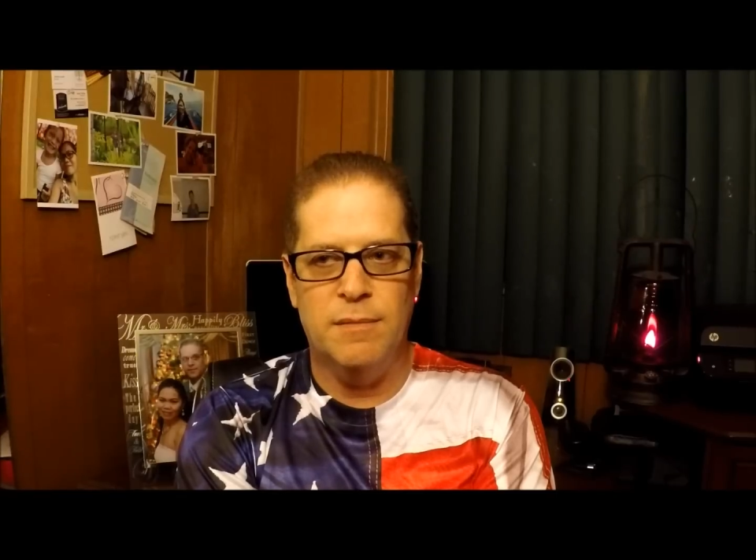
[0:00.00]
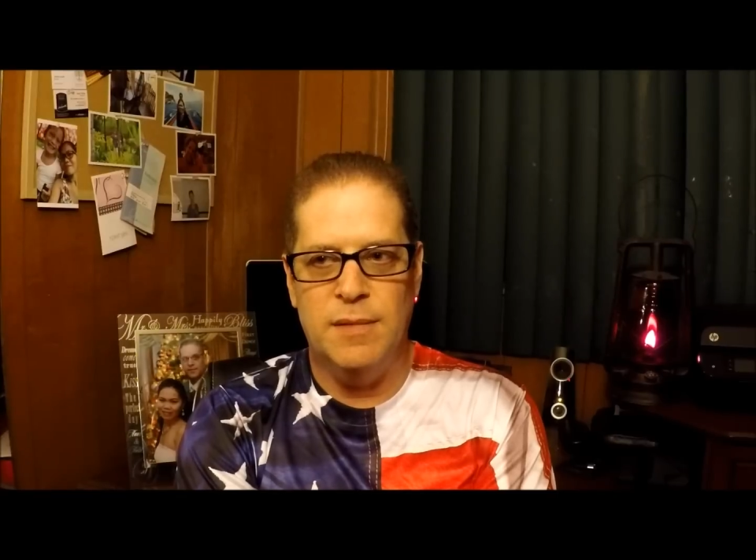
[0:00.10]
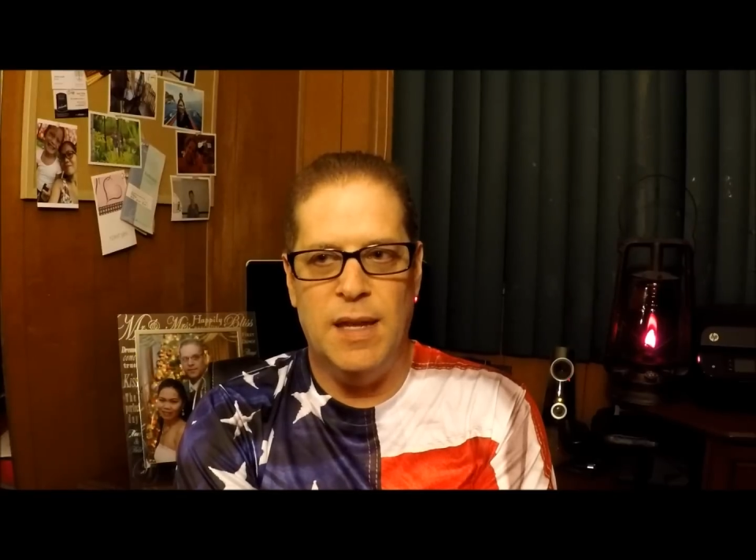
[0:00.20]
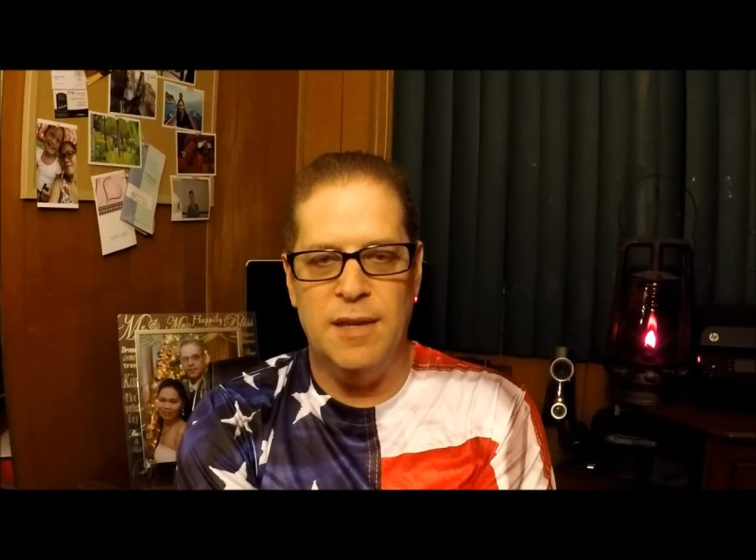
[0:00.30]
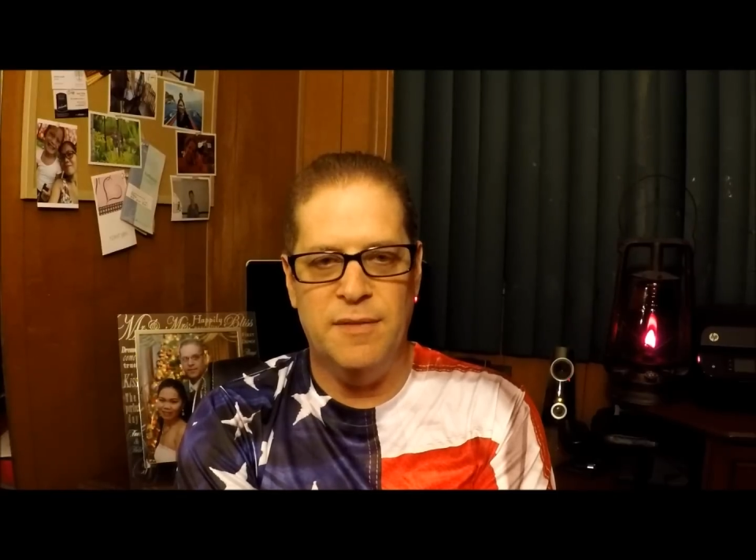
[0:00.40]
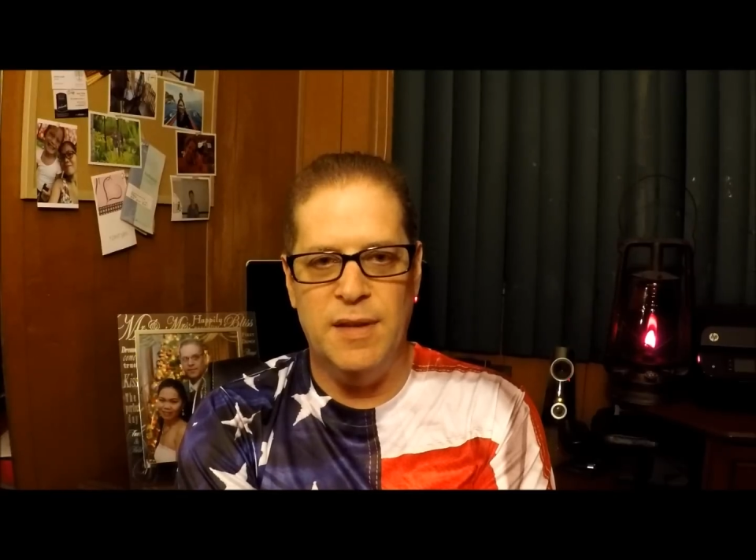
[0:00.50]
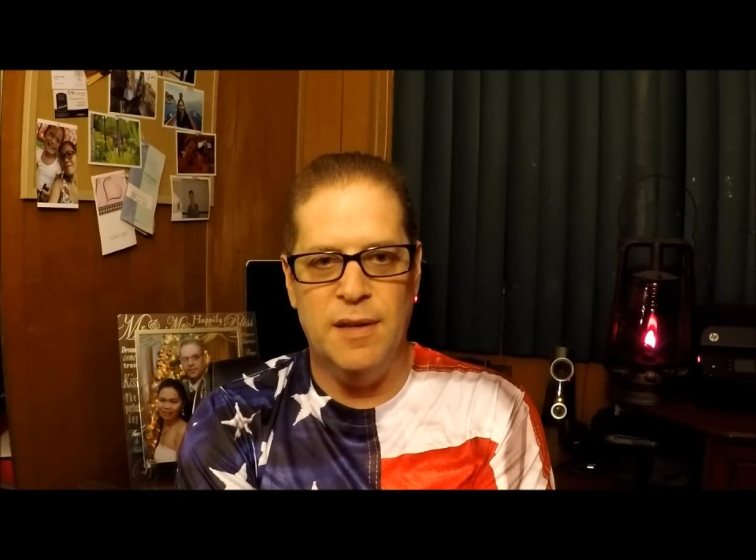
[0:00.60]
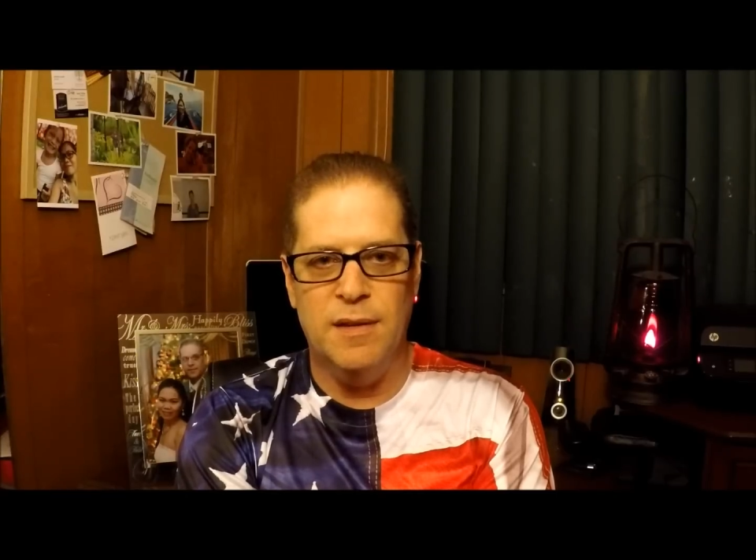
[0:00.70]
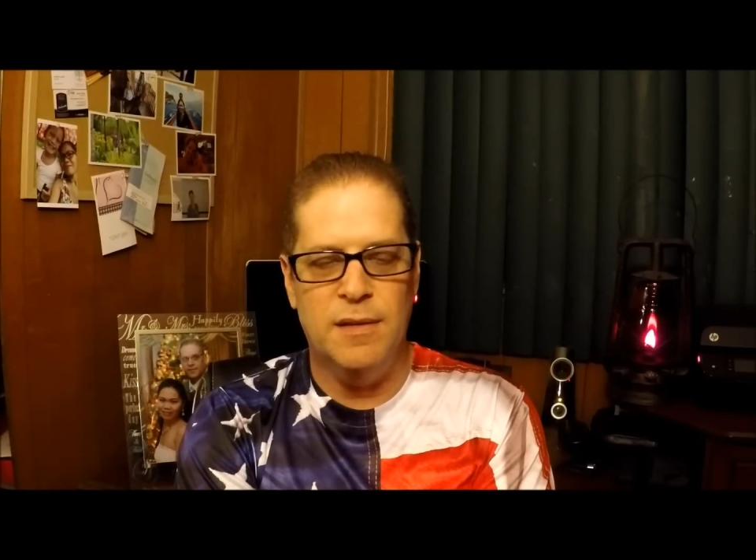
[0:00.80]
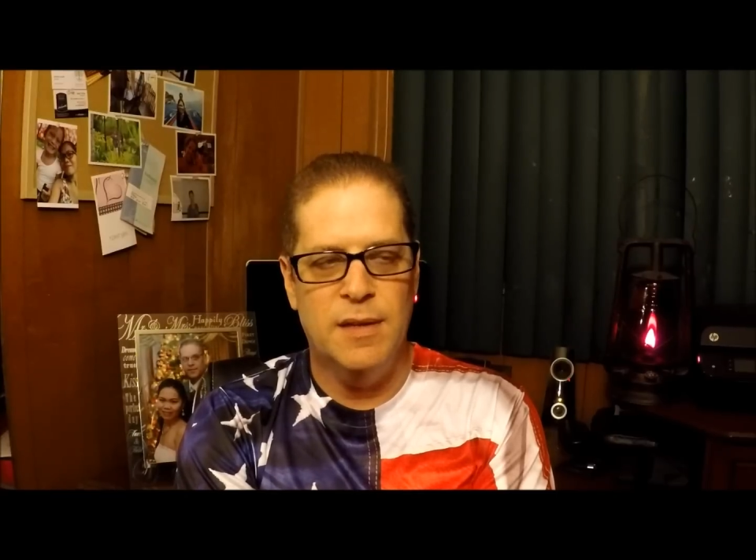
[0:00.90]
life
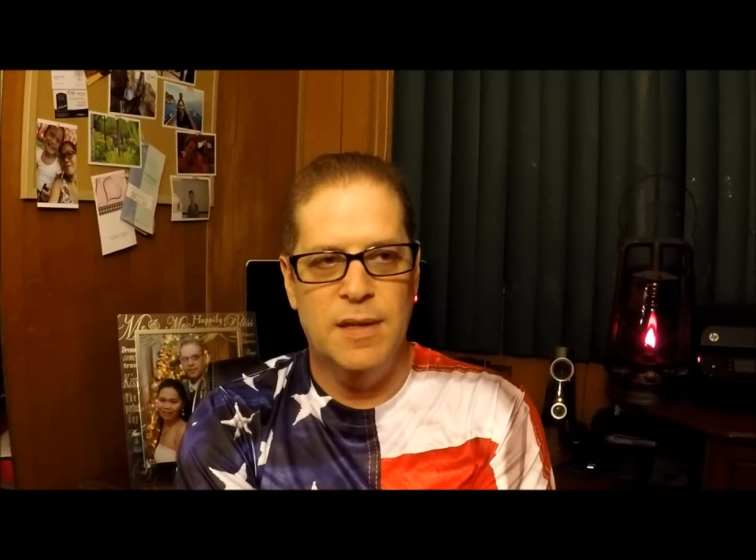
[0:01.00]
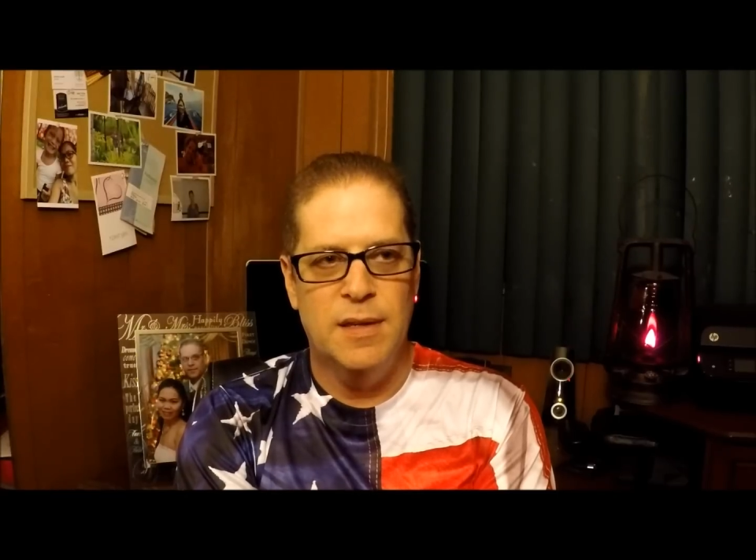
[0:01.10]
here